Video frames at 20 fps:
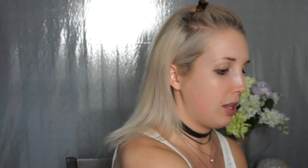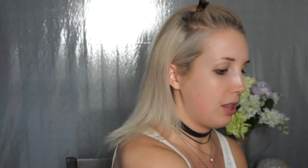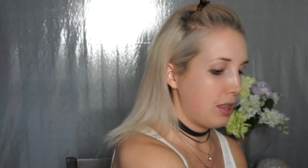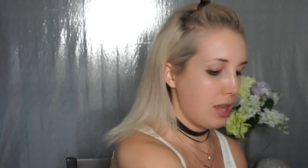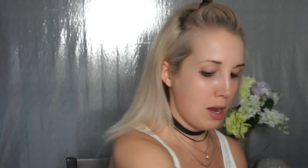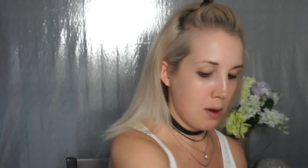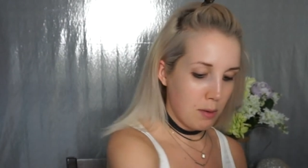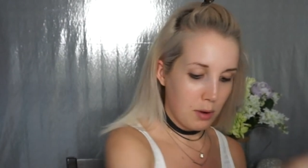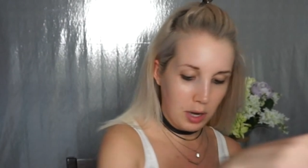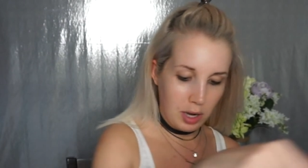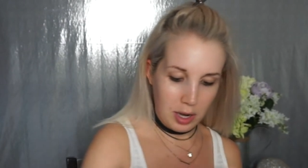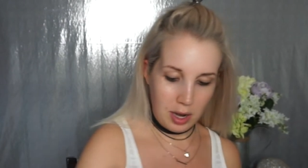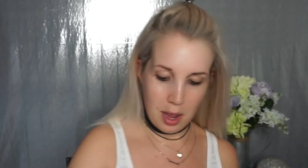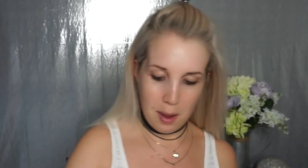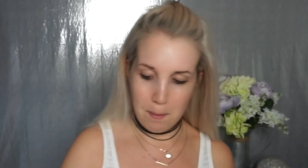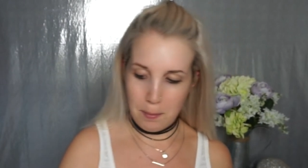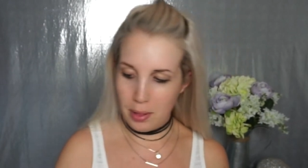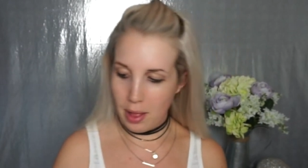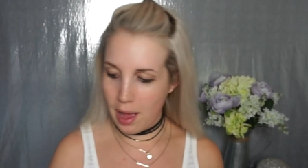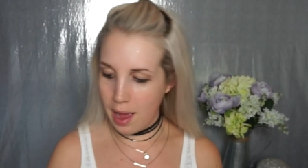I think we're
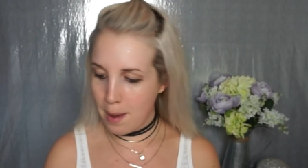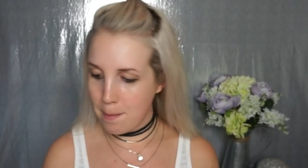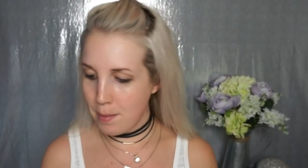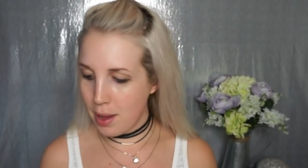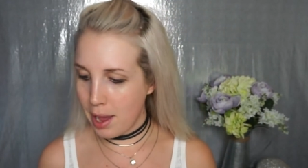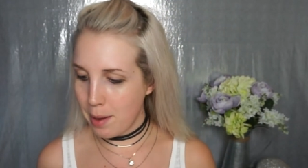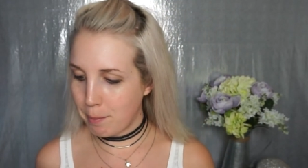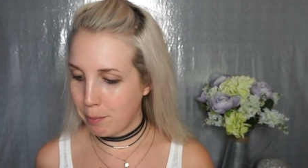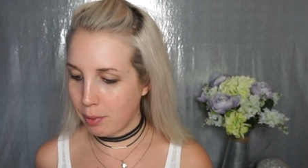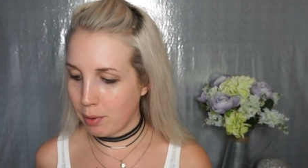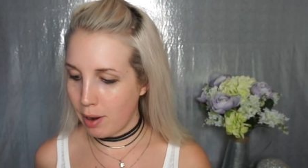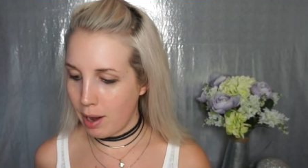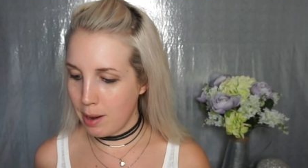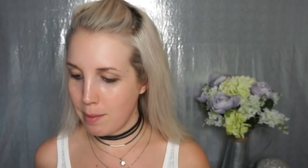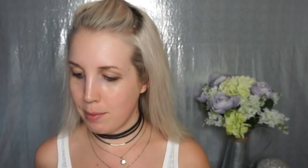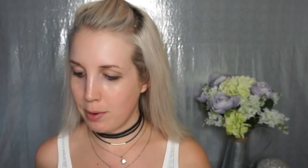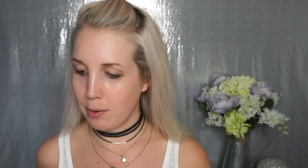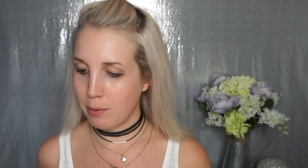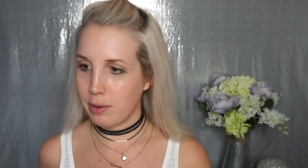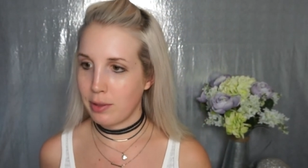gonna apply my
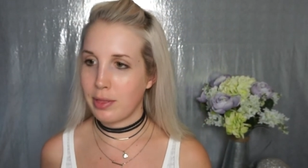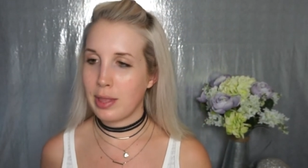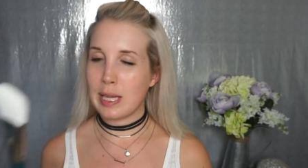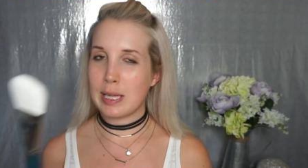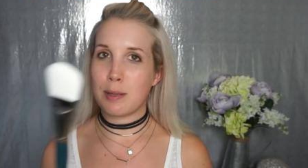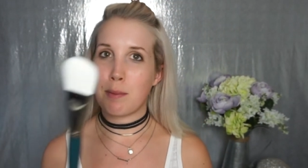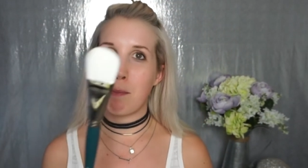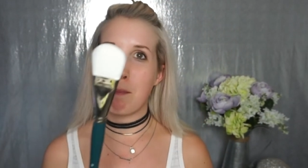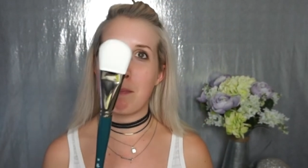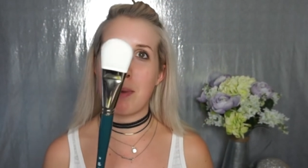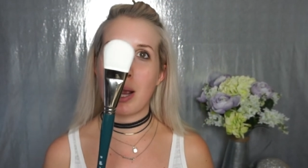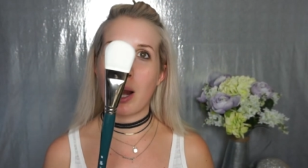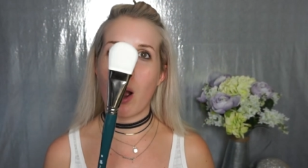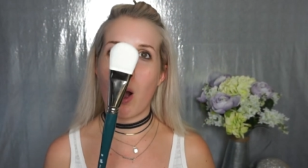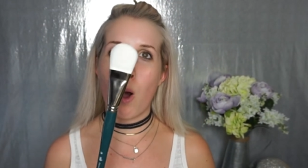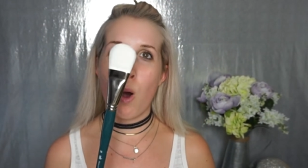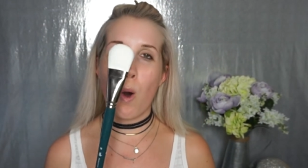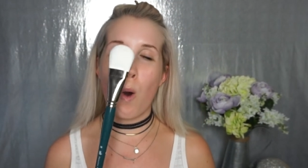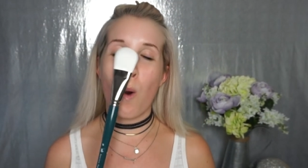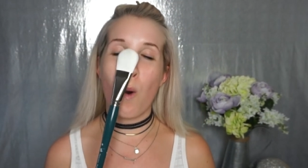primer with this big
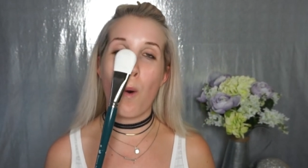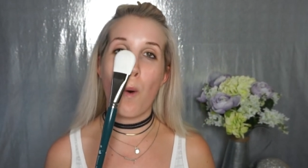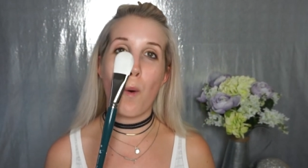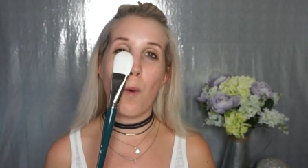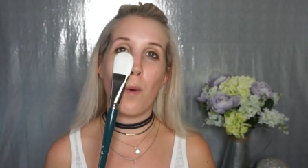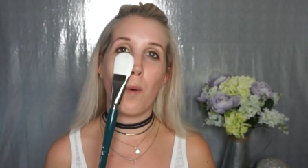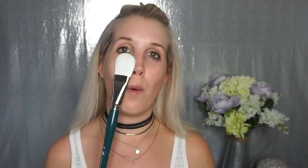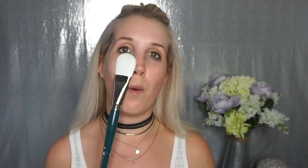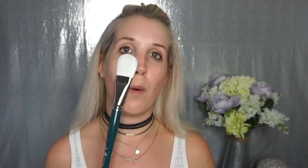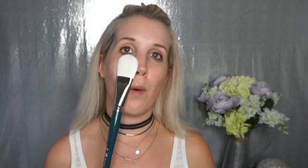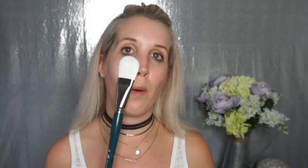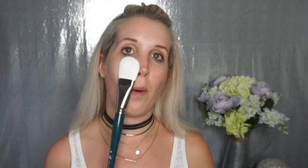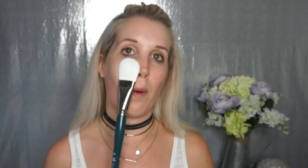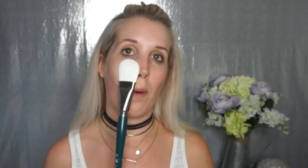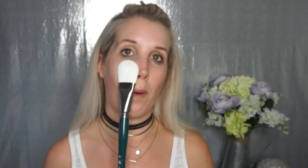ol'